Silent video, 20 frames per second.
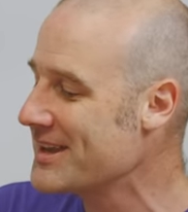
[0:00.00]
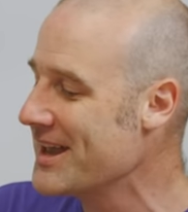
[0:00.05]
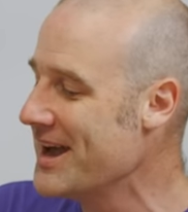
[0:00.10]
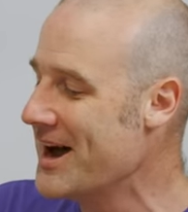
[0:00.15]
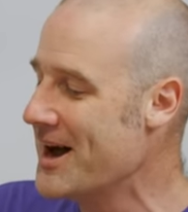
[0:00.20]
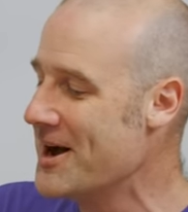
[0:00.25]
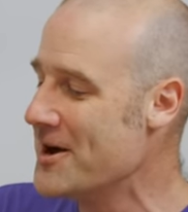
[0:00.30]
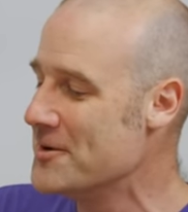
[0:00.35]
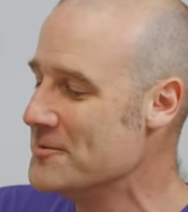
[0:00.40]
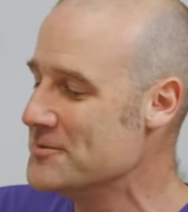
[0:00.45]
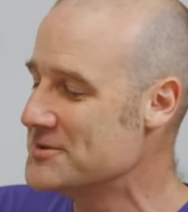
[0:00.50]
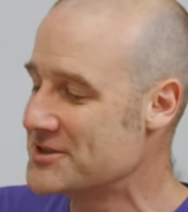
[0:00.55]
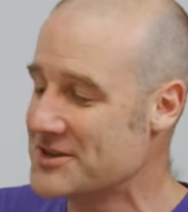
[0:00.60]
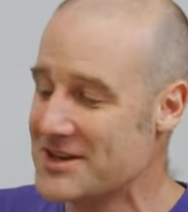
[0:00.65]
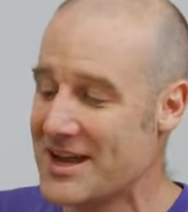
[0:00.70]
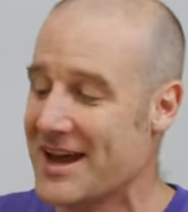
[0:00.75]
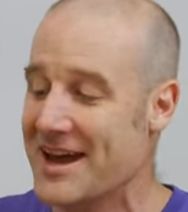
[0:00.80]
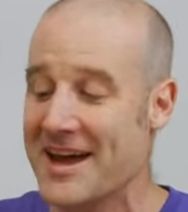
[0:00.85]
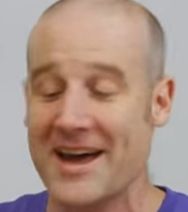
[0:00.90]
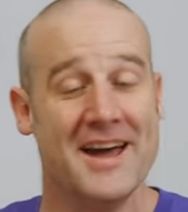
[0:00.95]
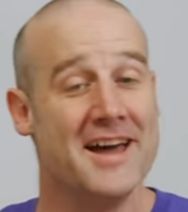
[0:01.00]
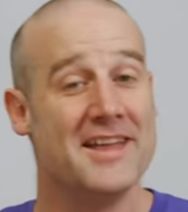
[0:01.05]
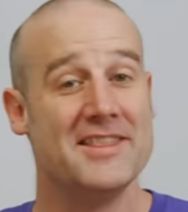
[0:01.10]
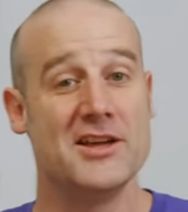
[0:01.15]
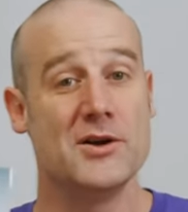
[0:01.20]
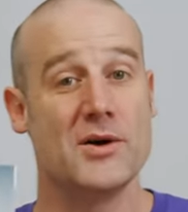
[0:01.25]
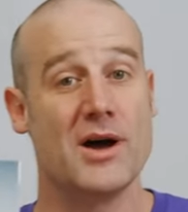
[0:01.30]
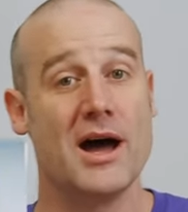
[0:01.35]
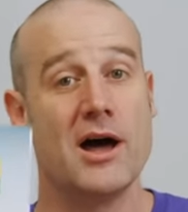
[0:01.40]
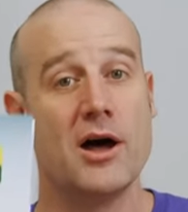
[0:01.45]
Um, so yeah,
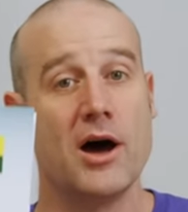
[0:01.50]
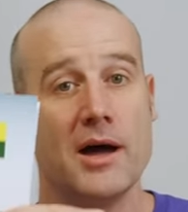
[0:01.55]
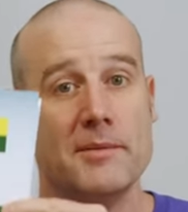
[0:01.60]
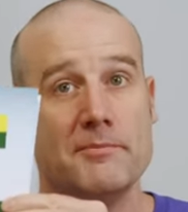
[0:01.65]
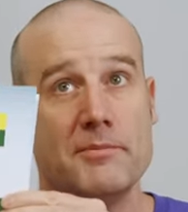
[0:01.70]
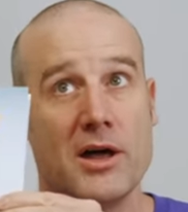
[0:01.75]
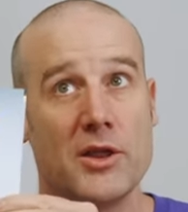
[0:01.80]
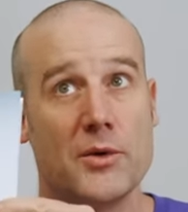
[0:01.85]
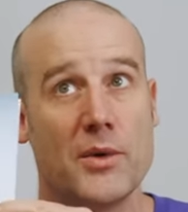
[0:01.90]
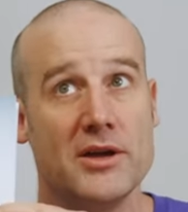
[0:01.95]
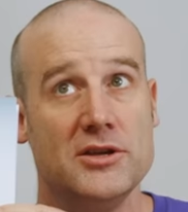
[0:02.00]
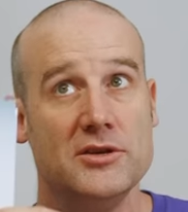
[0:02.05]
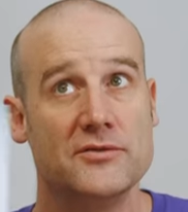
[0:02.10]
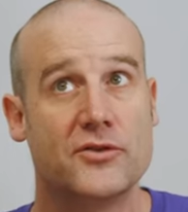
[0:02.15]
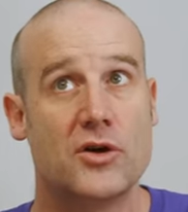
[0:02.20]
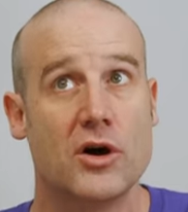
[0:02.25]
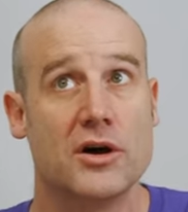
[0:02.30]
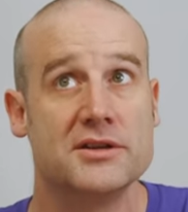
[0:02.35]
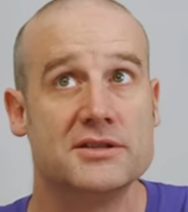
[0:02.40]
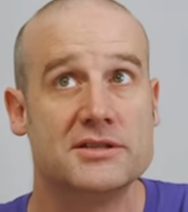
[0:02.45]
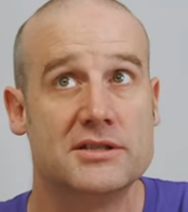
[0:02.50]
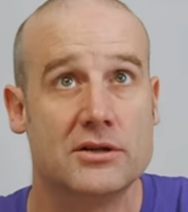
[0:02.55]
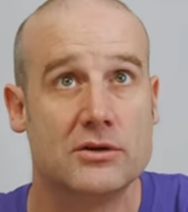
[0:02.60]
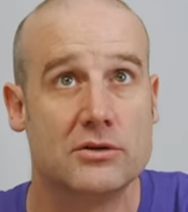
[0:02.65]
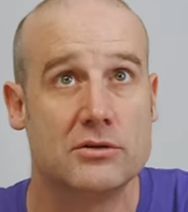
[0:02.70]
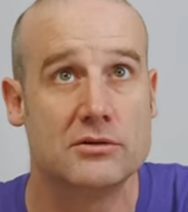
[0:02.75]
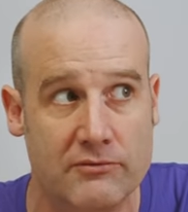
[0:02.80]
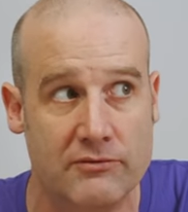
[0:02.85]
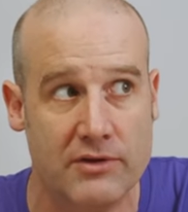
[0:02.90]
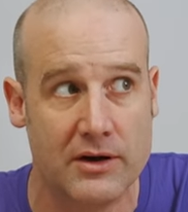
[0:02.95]
there you are. Uh, and by the way, you've got
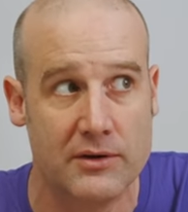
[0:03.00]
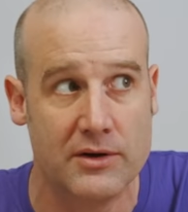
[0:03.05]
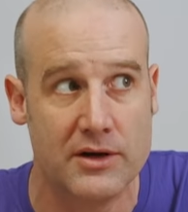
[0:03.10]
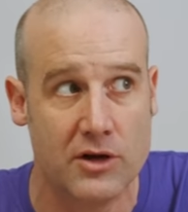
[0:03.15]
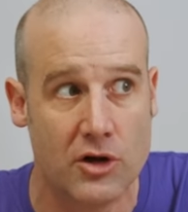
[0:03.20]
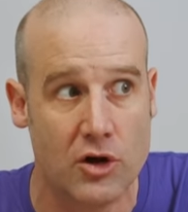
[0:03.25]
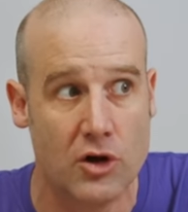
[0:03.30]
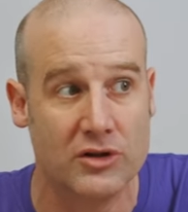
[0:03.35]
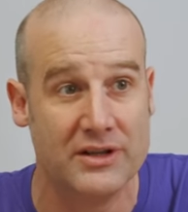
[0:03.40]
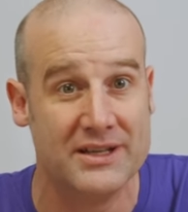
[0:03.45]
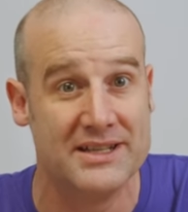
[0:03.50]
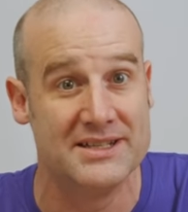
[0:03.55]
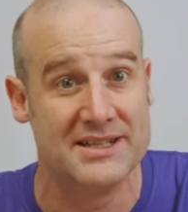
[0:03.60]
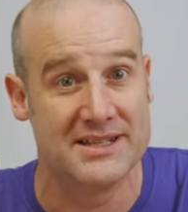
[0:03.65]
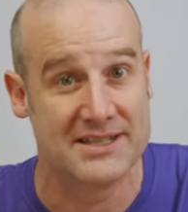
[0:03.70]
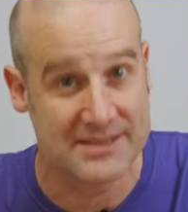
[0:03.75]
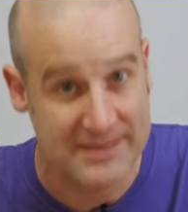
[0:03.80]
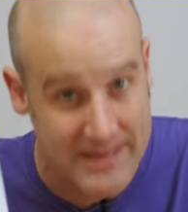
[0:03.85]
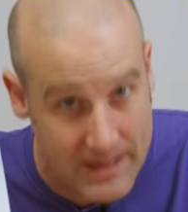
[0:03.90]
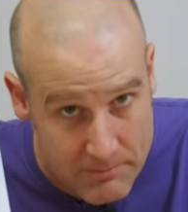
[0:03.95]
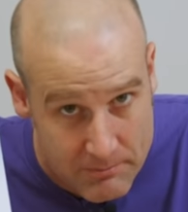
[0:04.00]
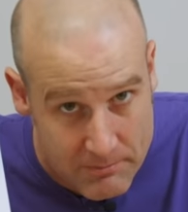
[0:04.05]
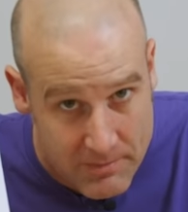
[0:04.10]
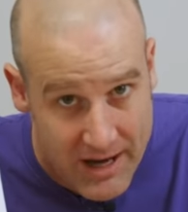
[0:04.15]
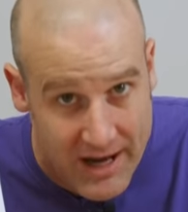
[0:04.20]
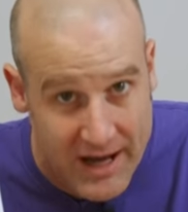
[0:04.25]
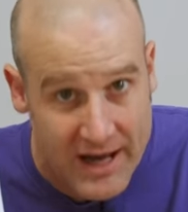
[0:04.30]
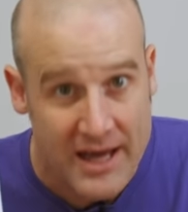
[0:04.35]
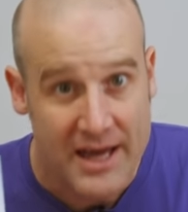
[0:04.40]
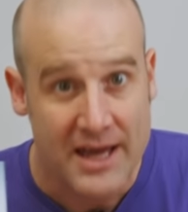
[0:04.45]
until very early
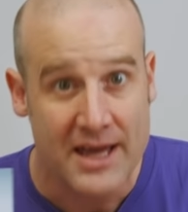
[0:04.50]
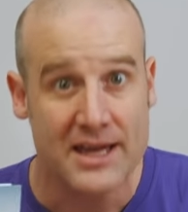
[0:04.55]
December.